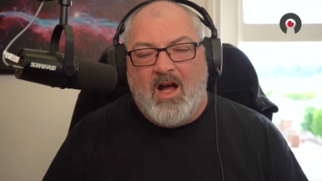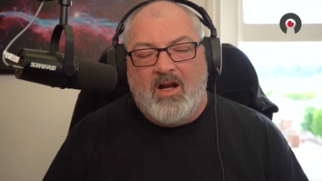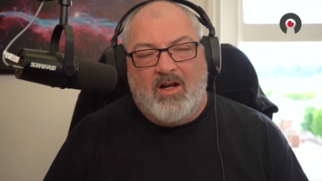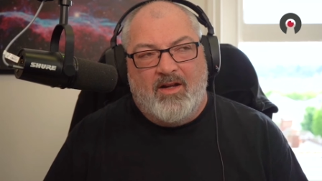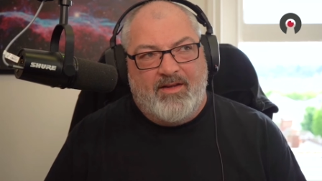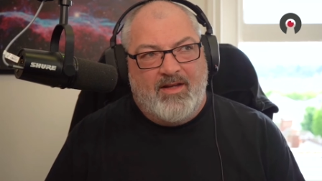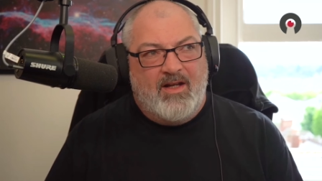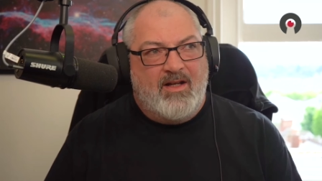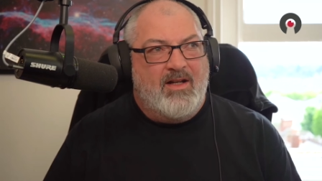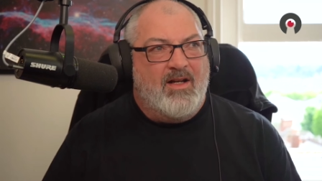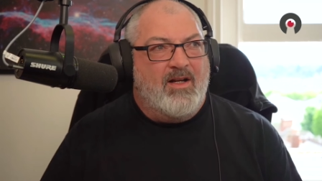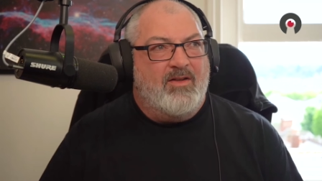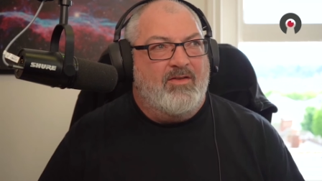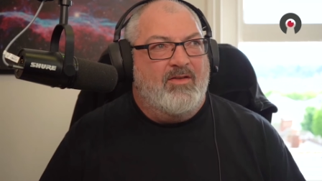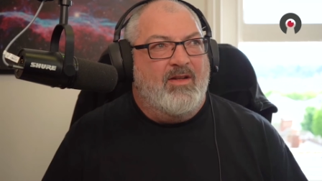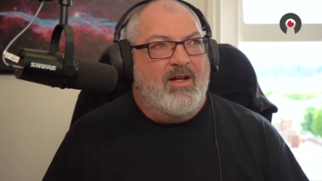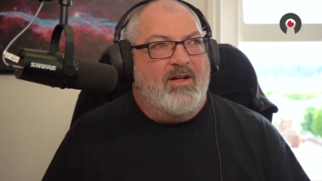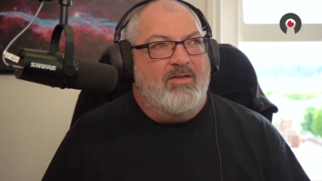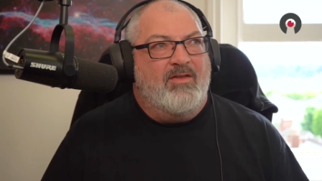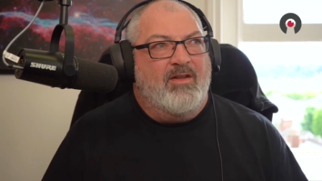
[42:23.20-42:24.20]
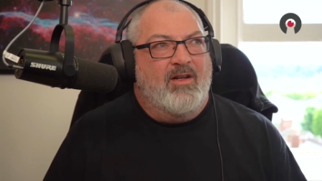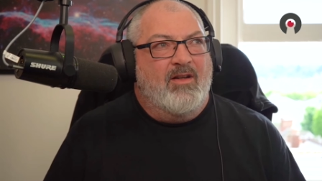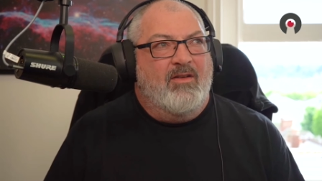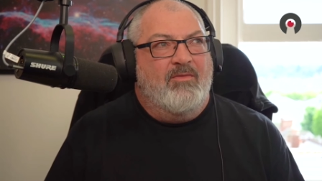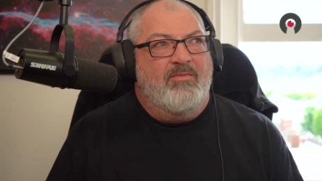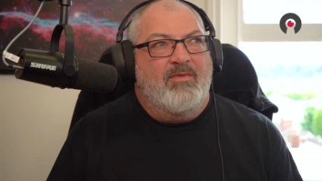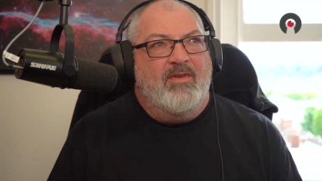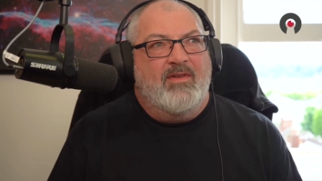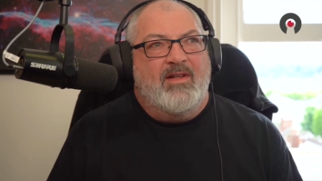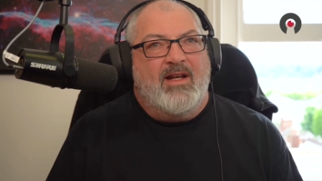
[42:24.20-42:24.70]
And I think that's that's
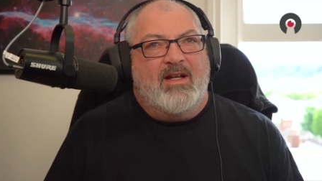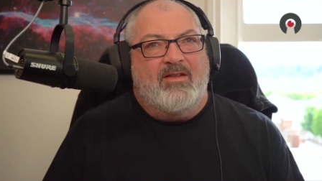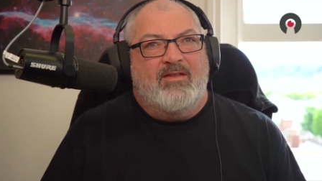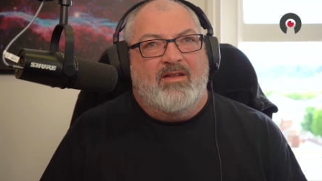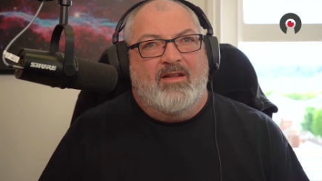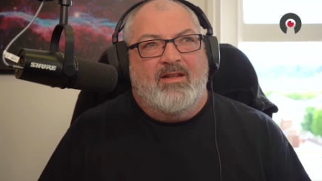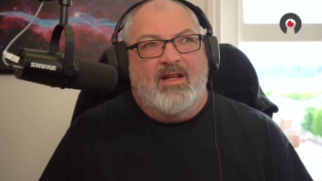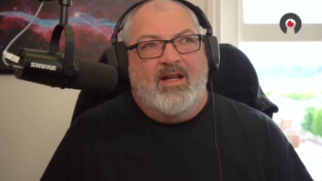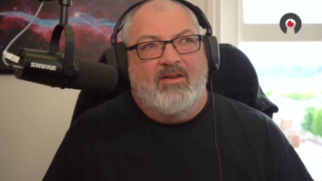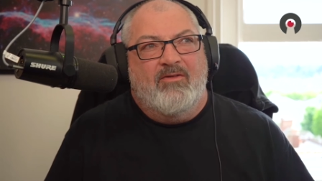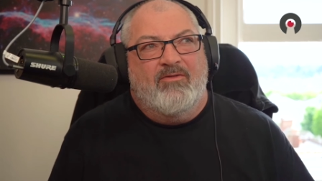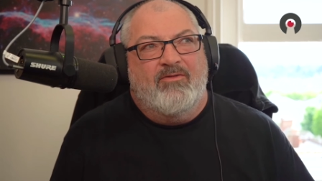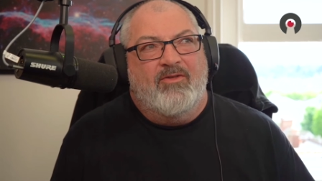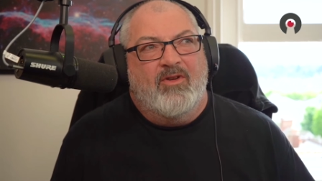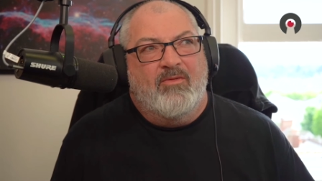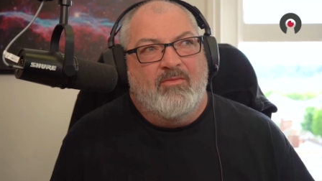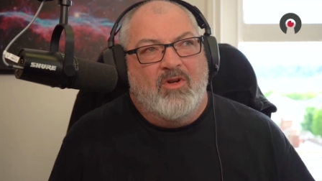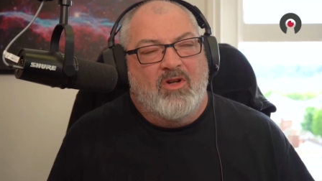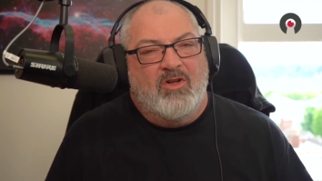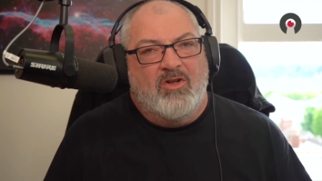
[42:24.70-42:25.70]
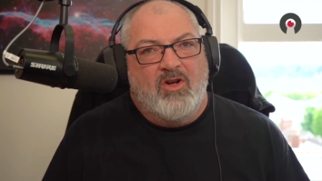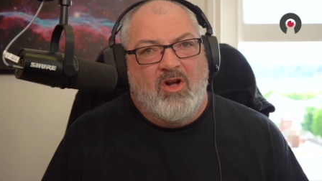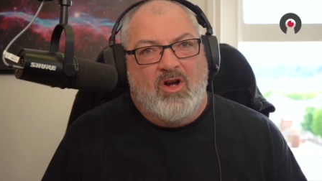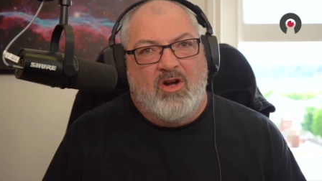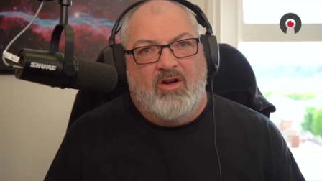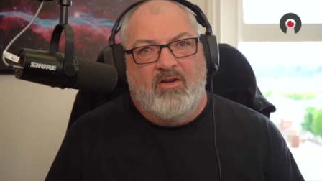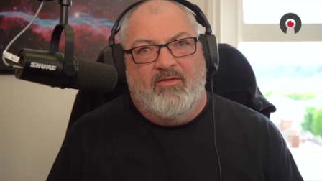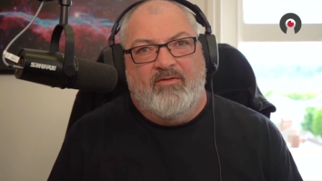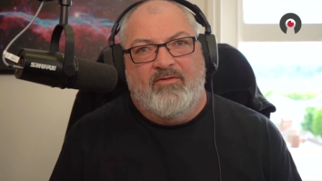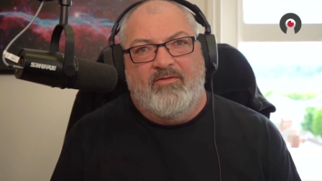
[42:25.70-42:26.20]
a that's a thing from a
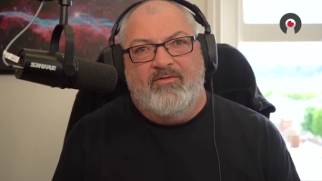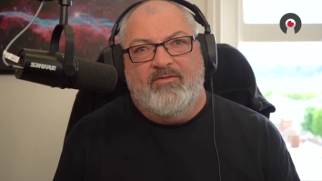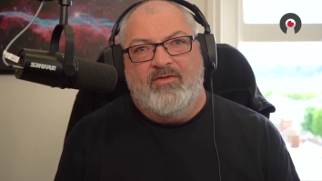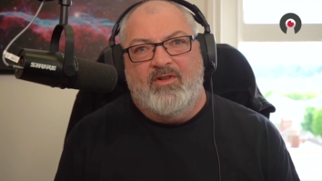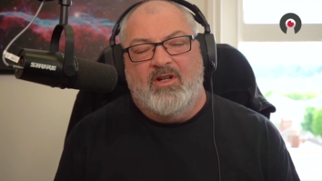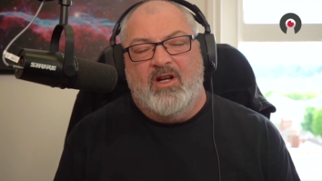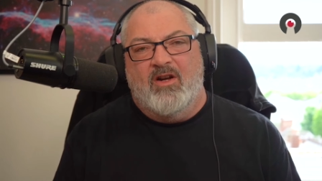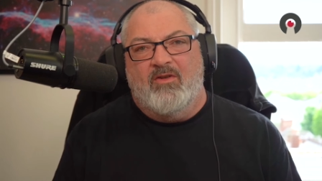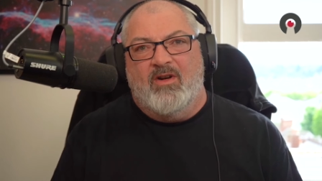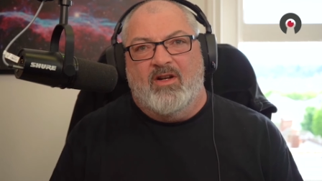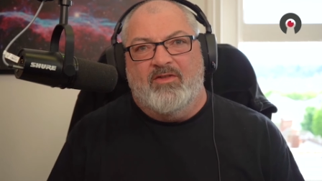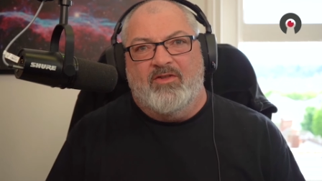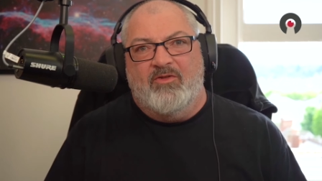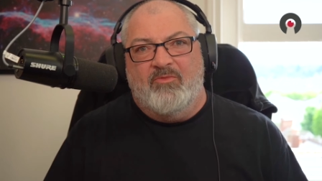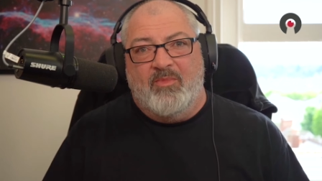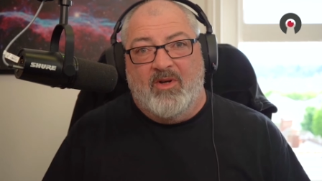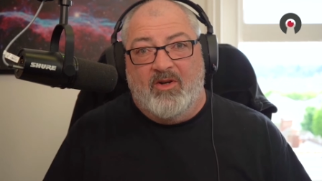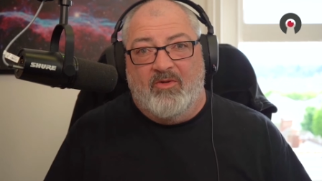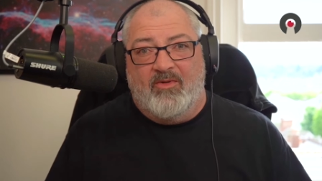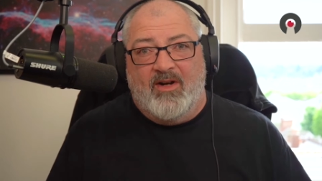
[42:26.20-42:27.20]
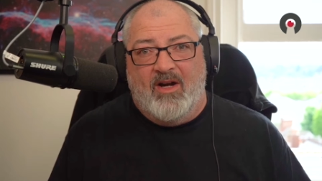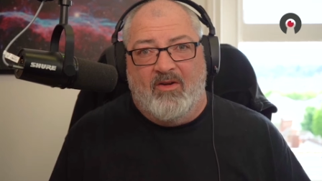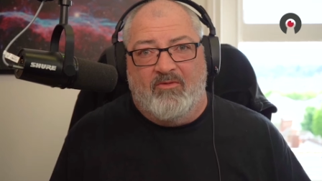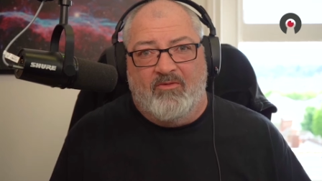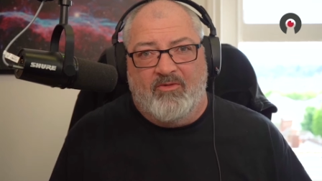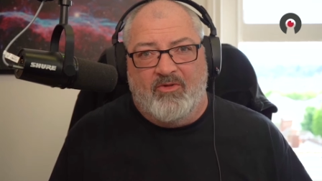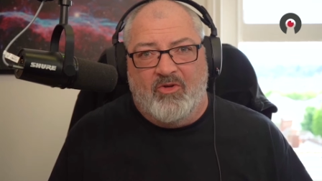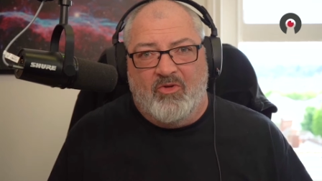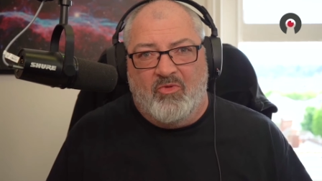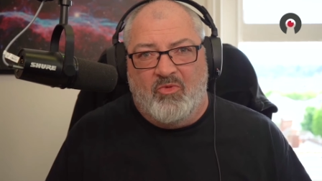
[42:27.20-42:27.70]
lot of you know us who've been around
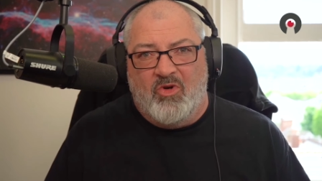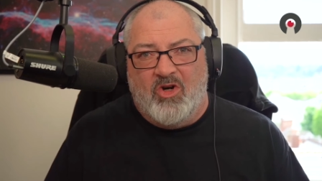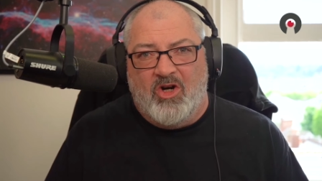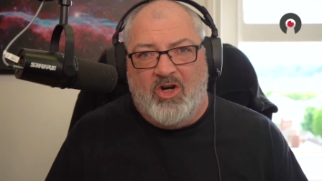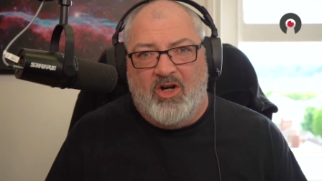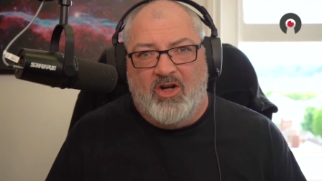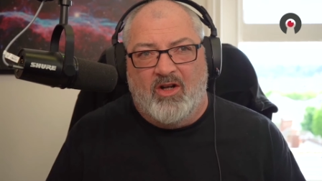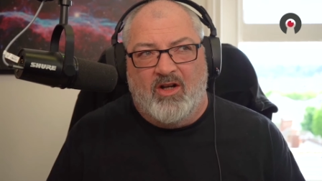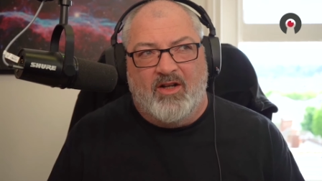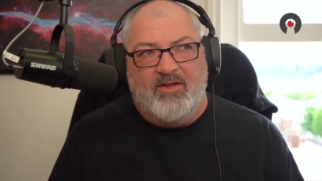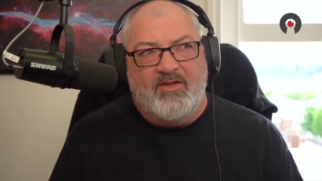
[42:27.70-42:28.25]
for a while.